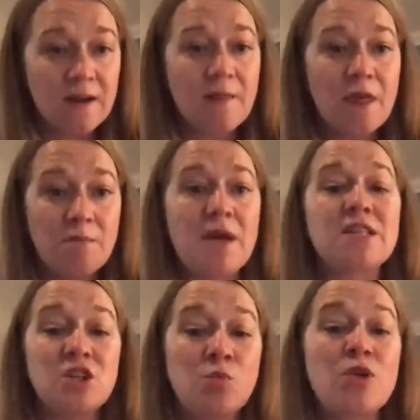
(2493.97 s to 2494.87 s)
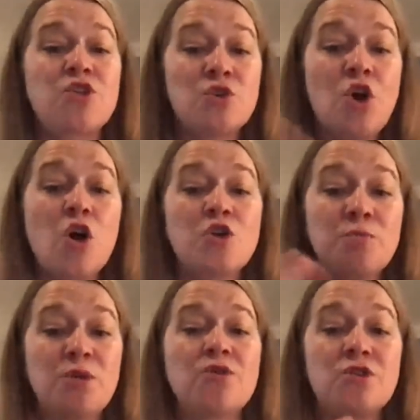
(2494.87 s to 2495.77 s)
that makes an original
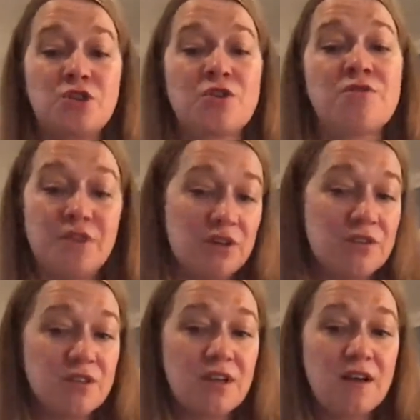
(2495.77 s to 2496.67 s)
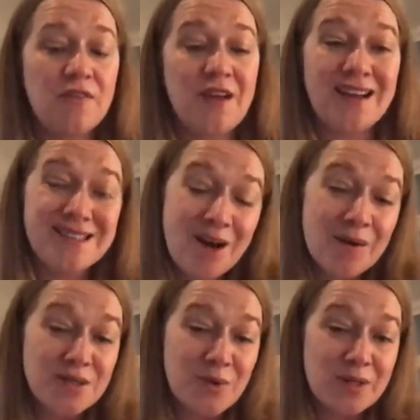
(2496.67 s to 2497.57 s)
contribution to the field. That's how
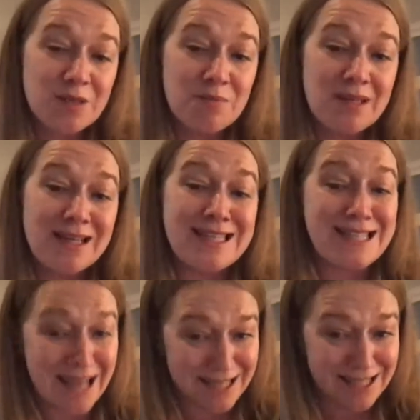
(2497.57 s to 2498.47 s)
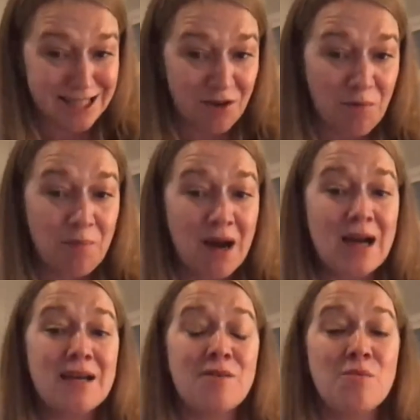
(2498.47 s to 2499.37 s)
it's going to be assessed
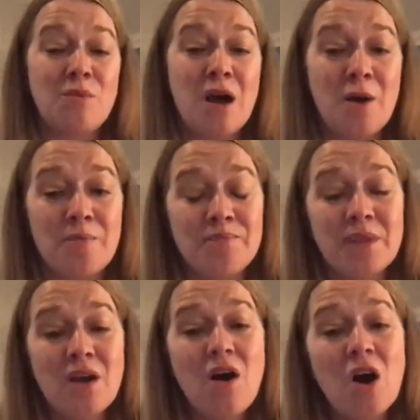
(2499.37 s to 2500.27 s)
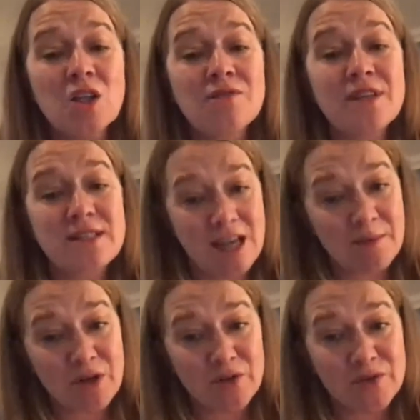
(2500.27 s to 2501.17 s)
by all of the
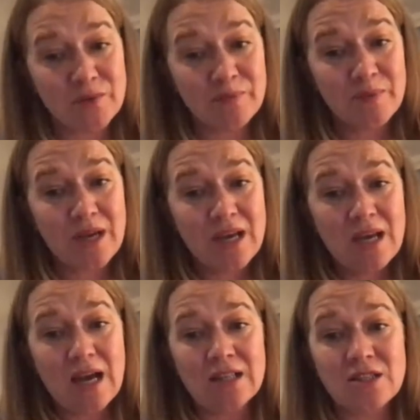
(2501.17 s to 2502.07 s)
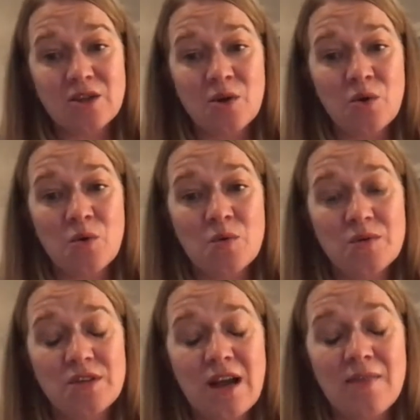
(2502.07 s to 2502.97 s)
examiners. And so,
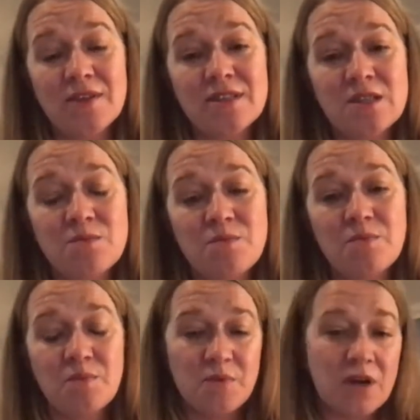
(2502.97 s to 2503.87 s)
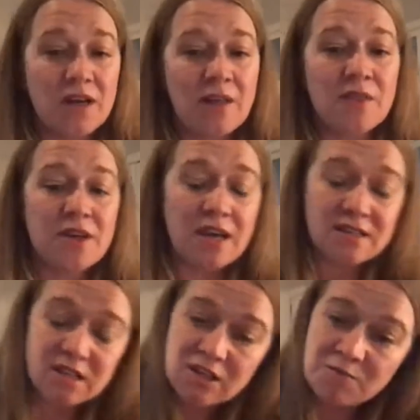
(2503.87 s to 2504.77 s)
yeah, this is, again, the case
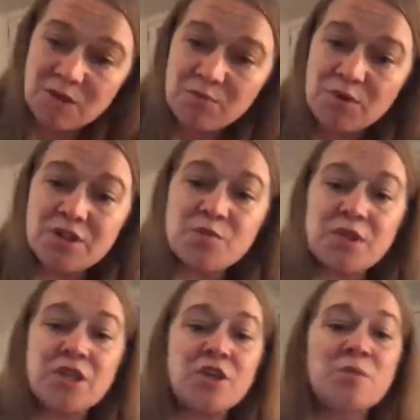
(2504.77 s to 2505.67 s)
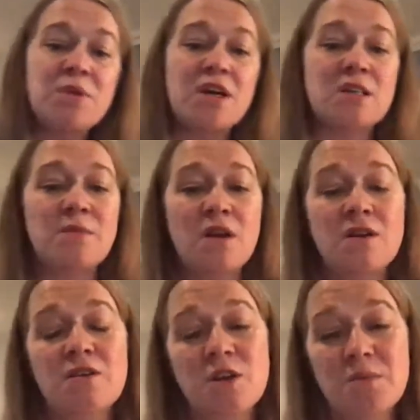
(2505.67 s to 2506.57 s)
study of me and Bree is really good because I'm not on
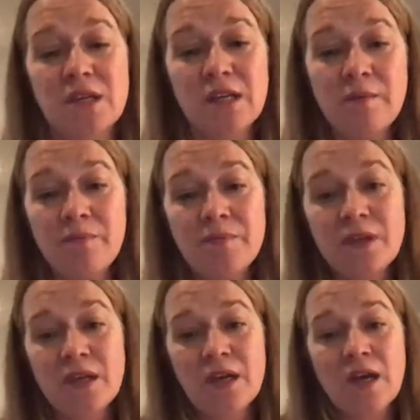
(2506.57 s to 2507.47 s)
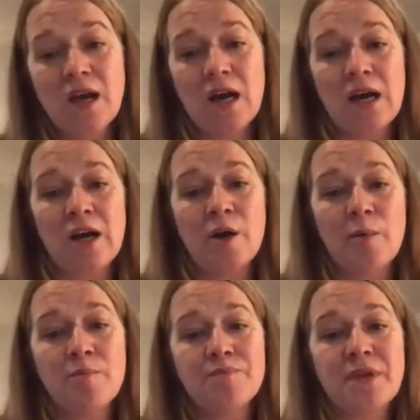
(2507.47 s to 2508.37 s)
her committee.
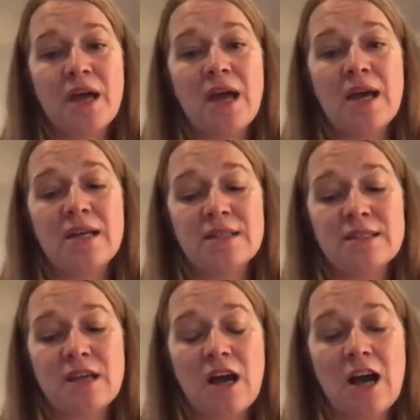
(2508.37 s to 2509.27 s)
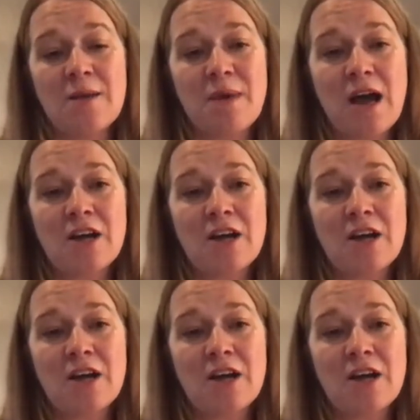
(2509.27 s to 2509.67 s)
And I